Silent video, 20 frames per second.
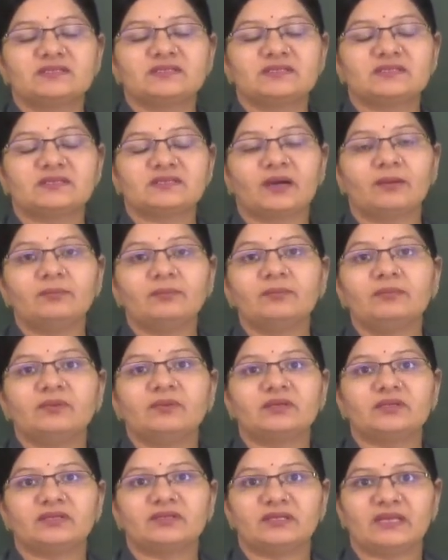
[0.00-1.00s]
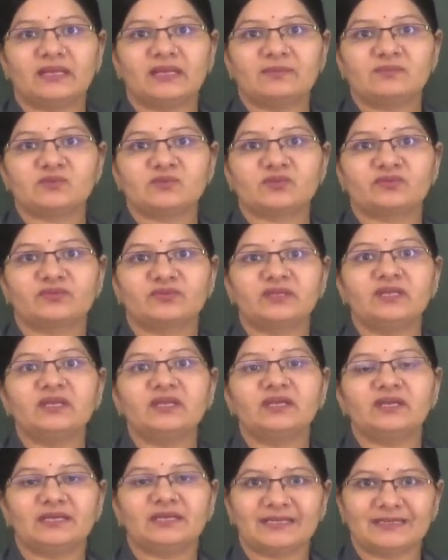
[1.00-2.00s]
some names of
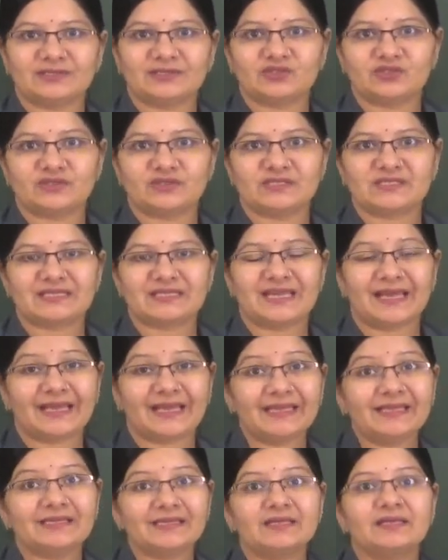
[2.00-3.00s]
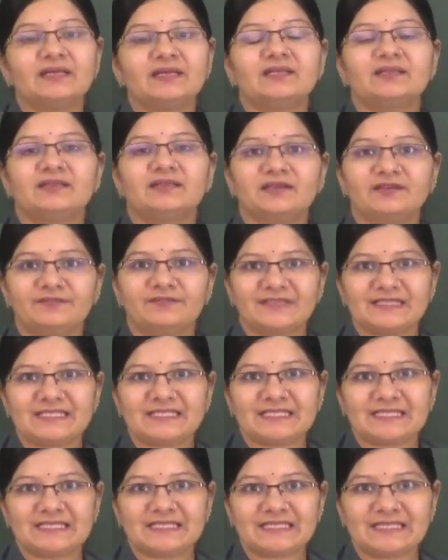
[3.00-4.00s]
the countries like the
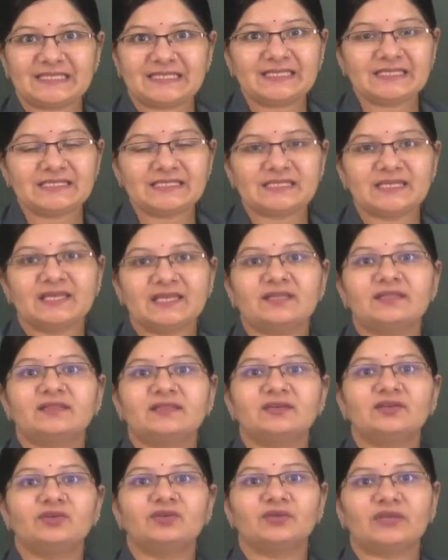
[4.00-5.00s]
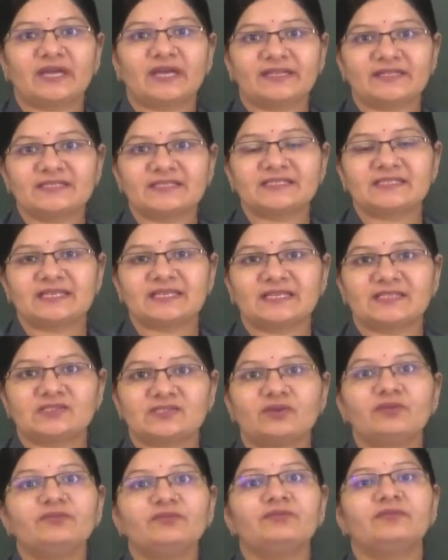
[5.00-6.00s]
West Indies, the United States
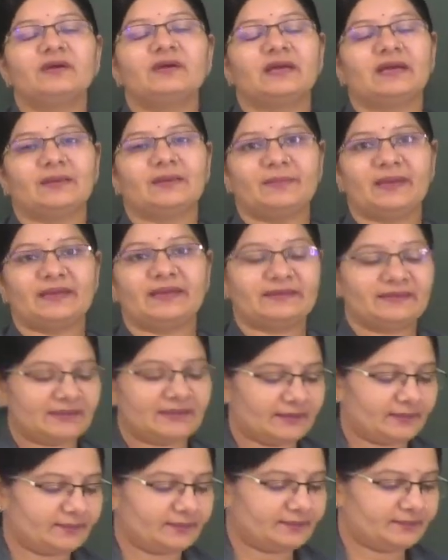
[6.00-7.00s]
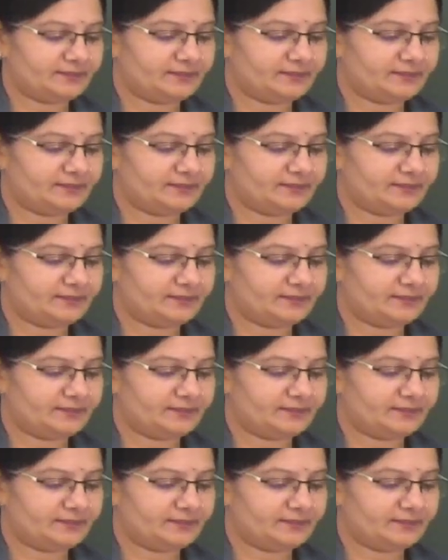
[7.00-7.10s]
of America.